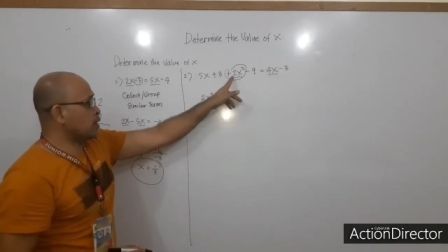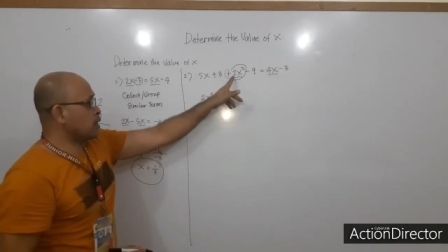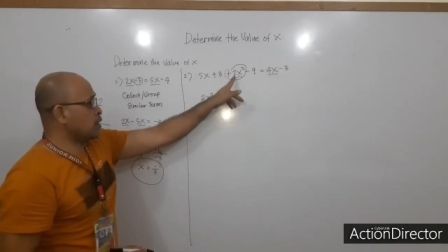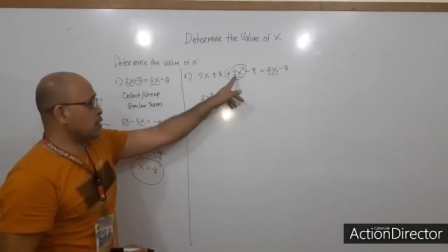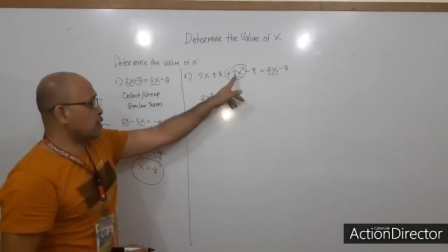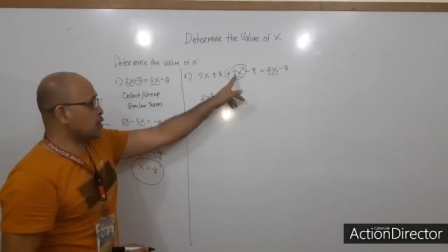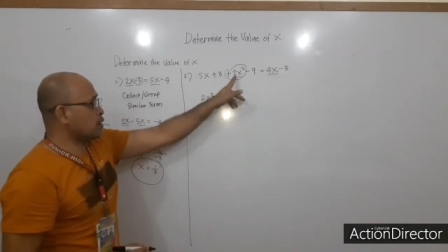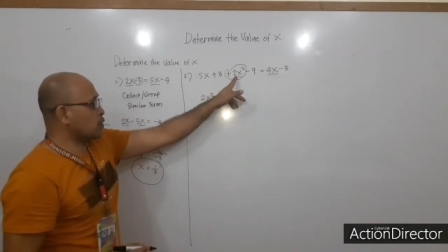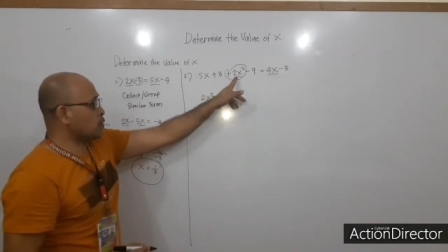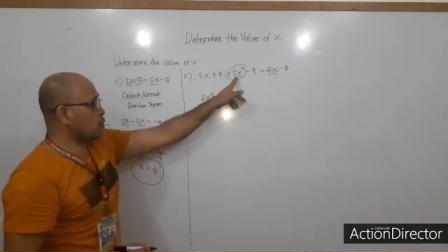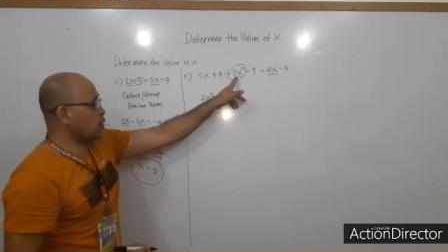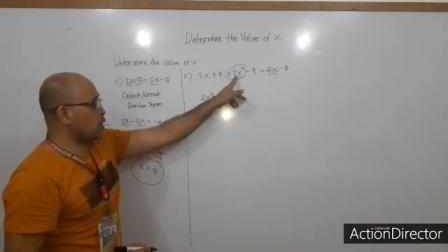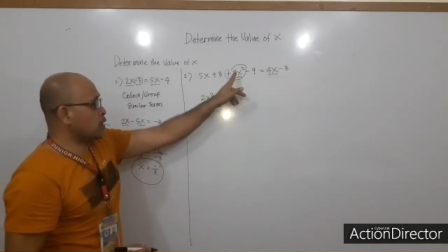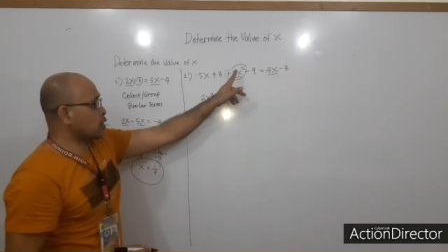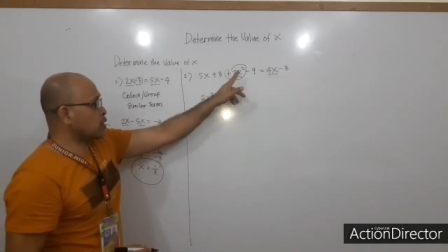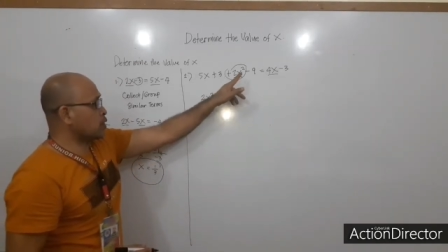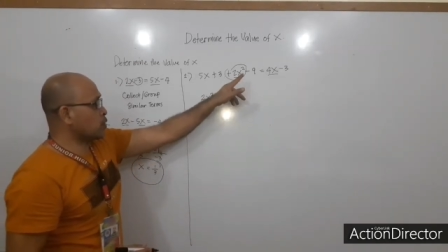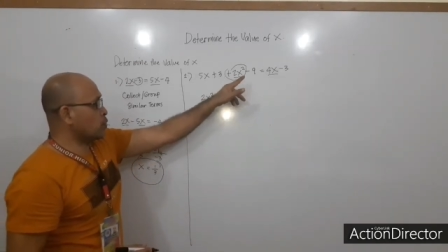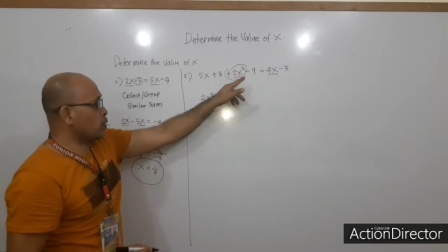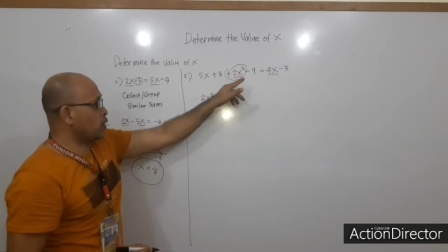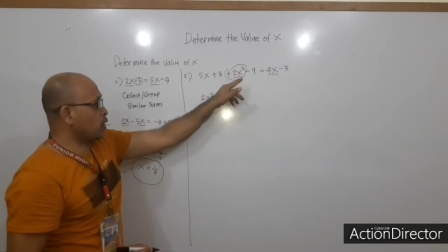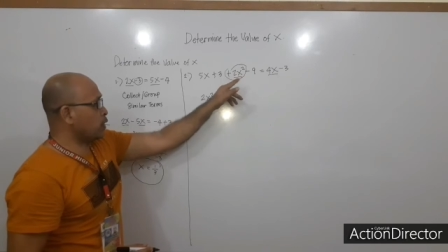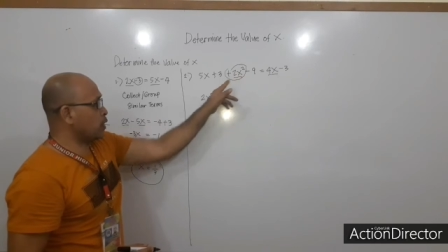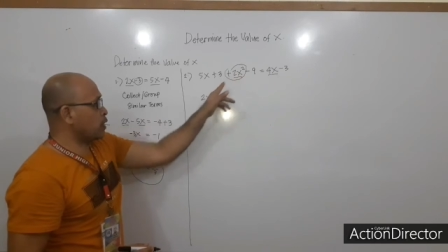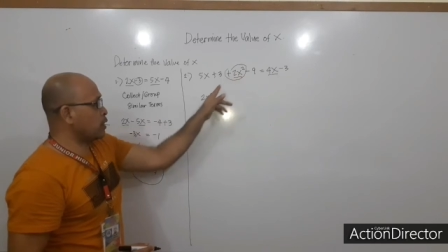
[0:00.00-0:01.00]
since
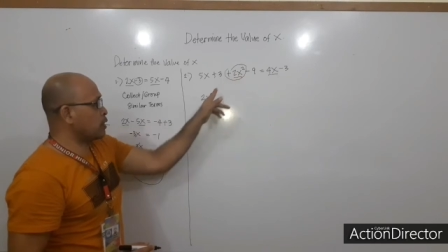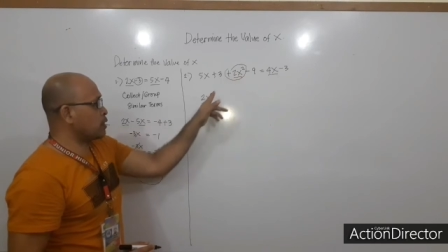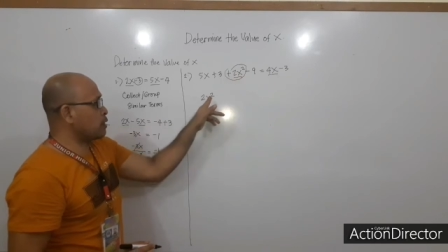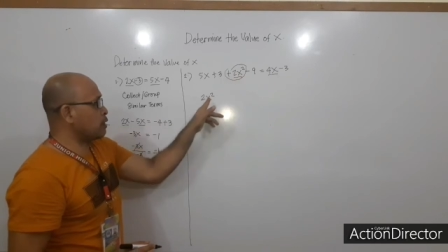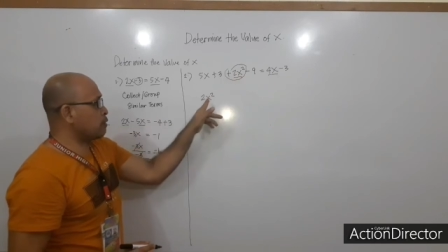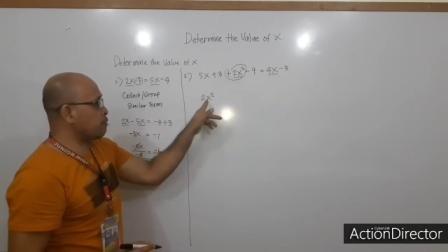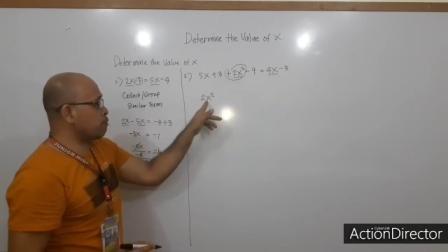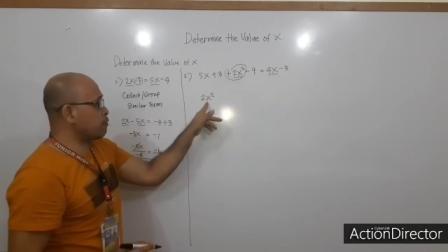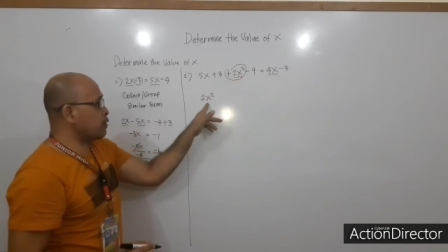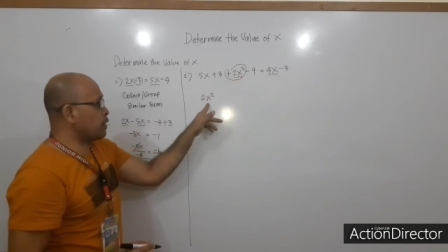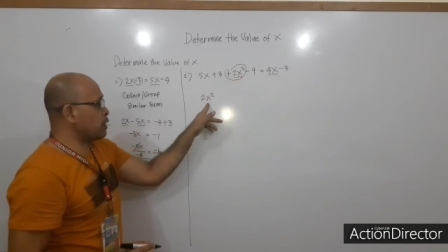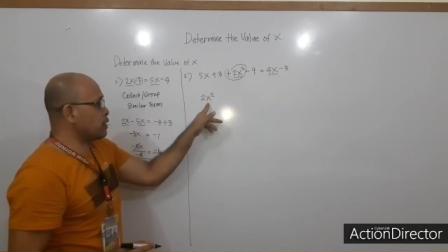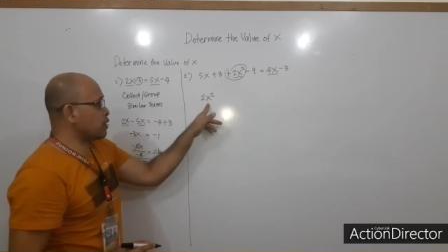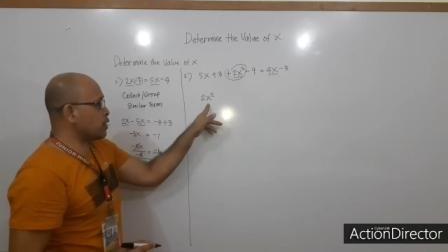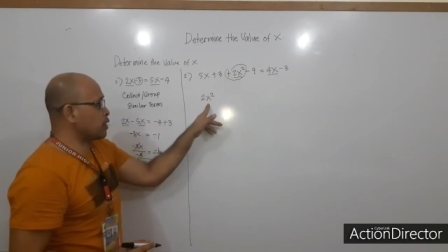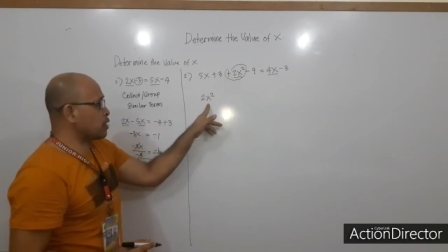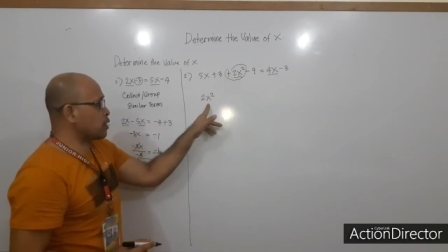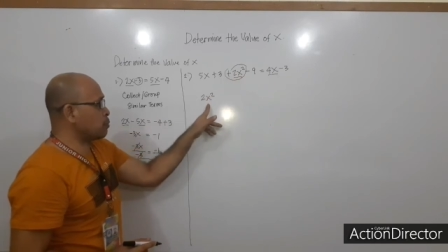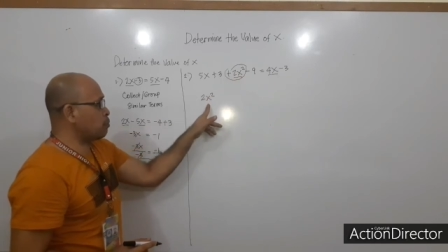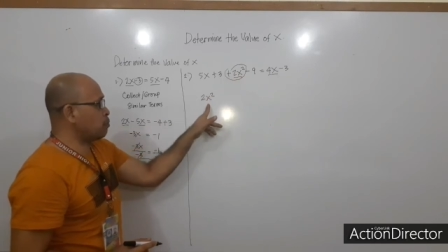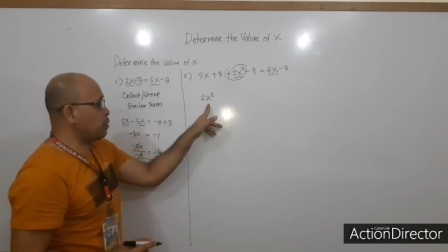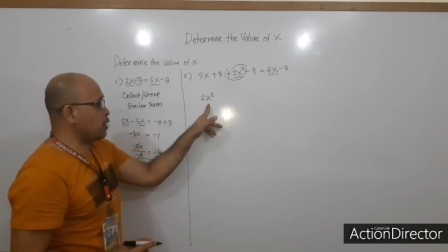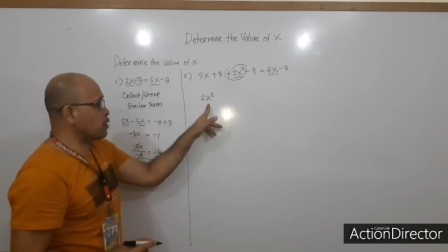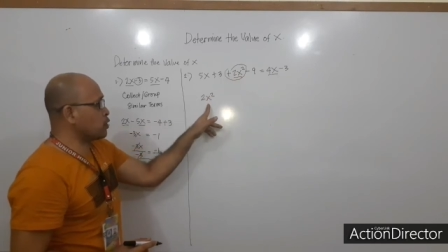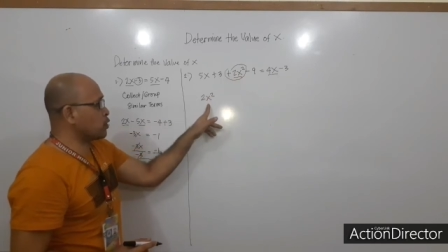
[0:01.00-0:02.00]
2x squared is the first
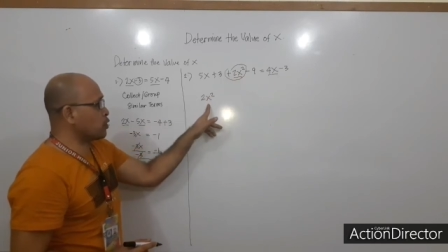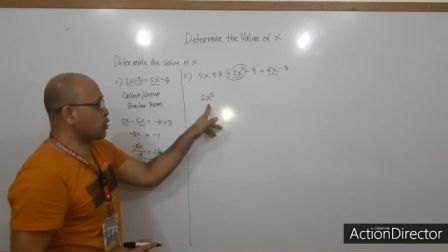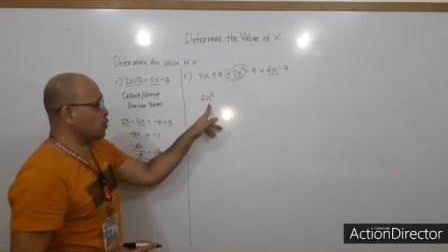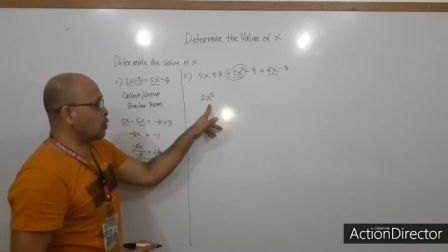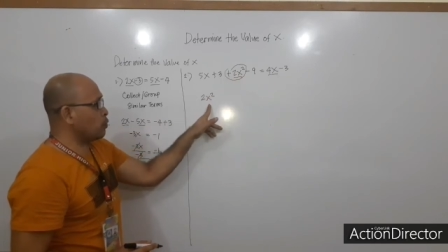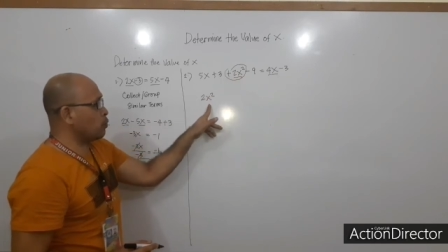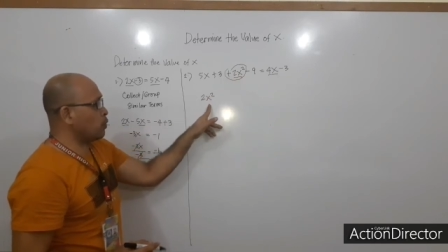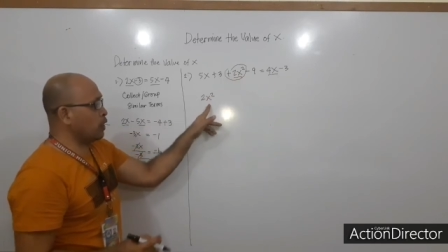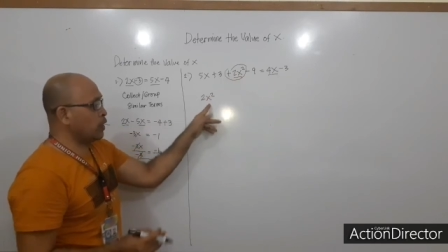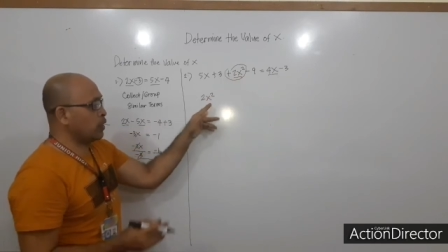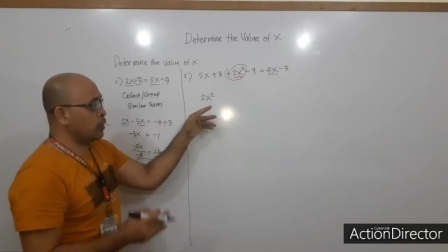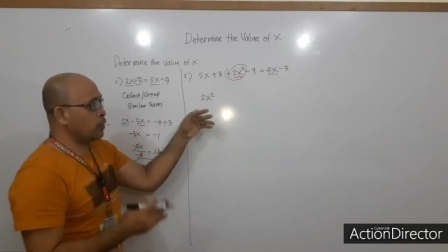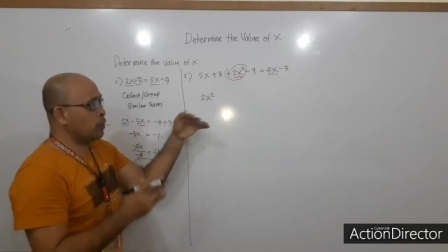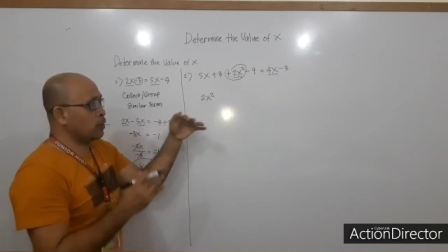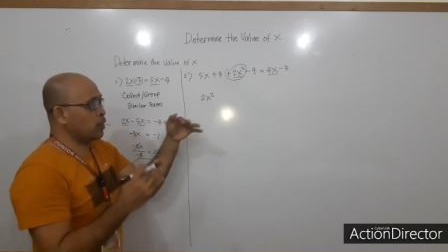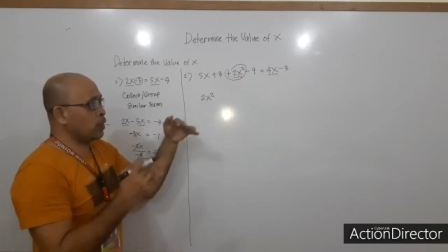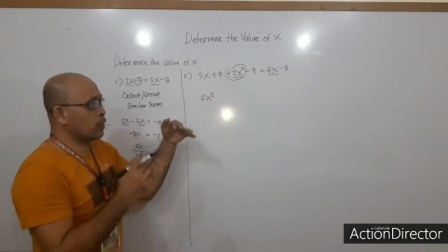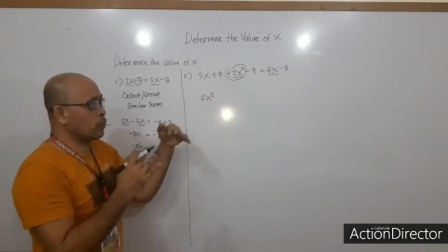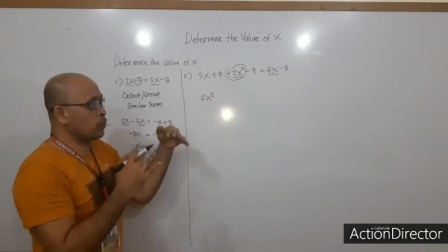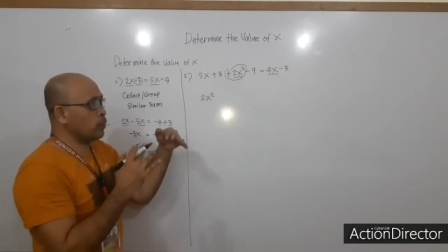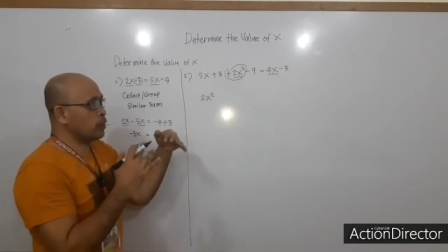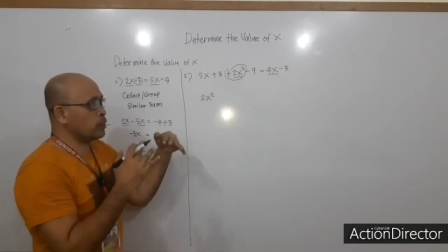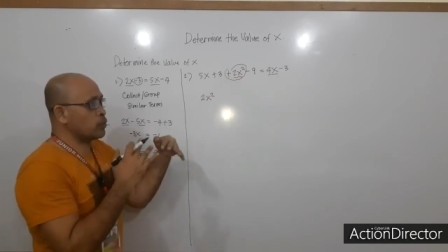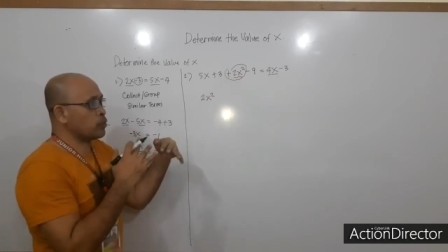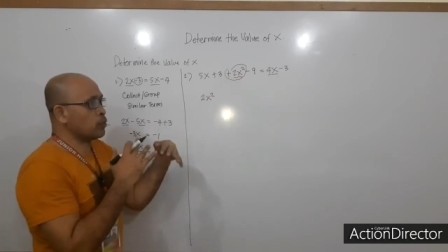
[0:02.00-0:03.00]
expression when you
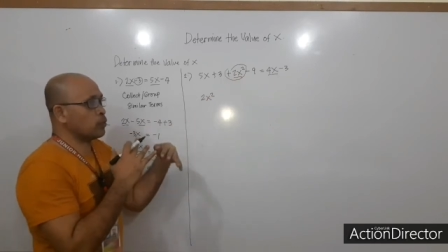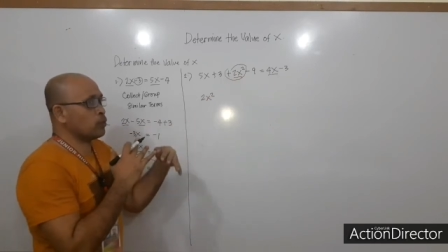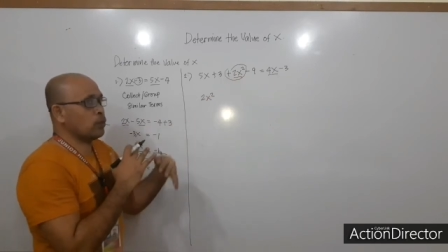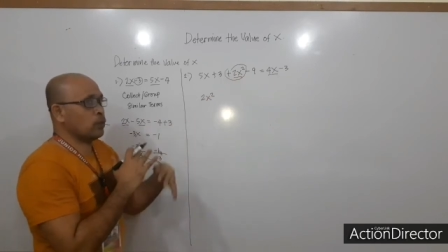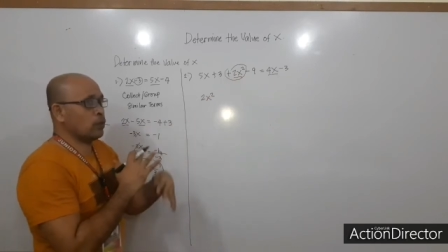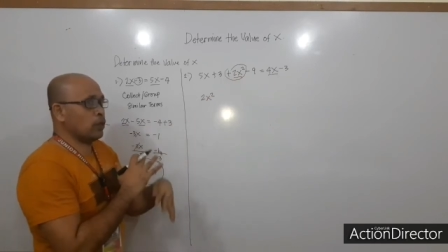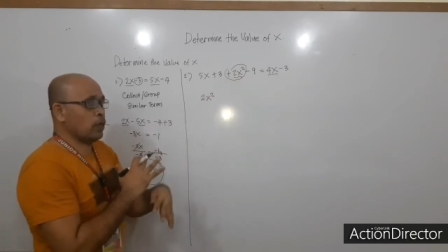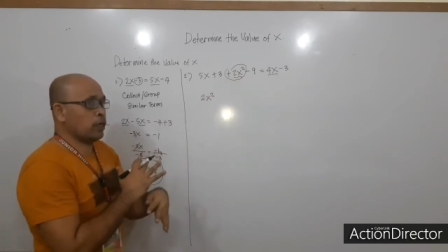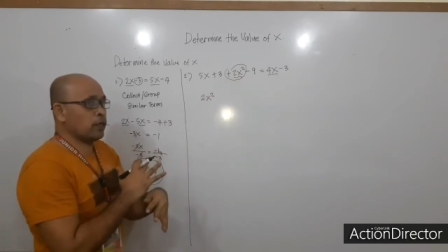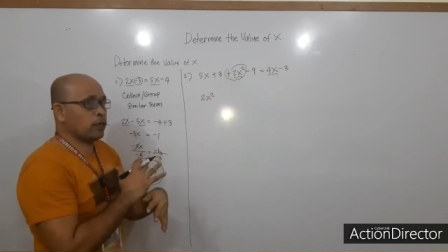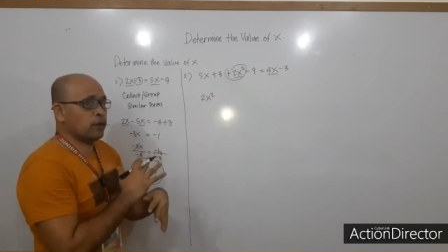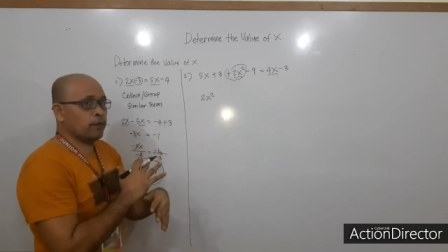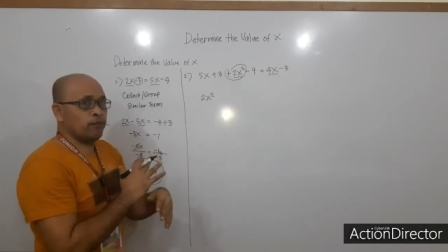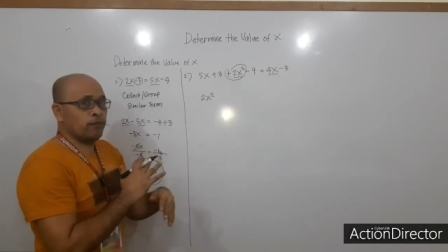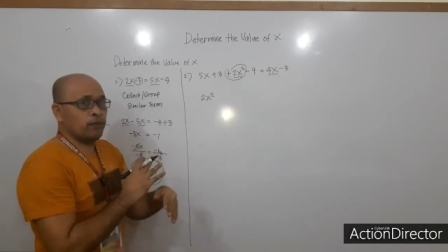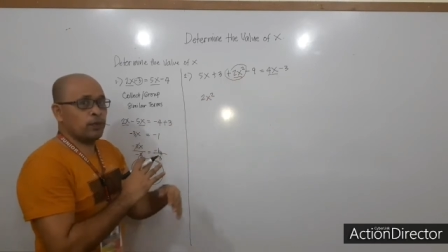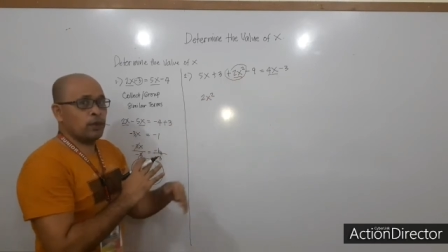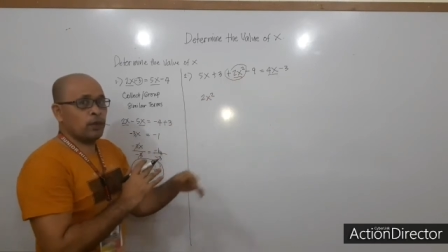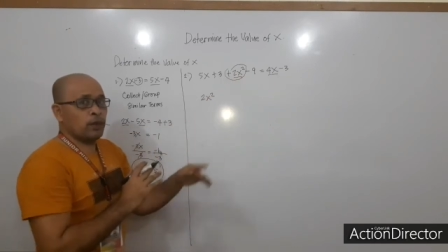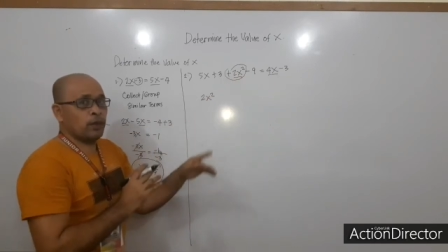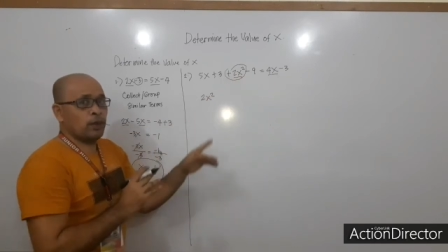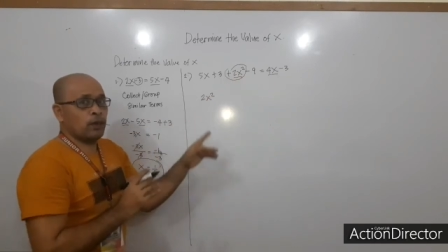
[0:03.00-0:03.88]
are going to collect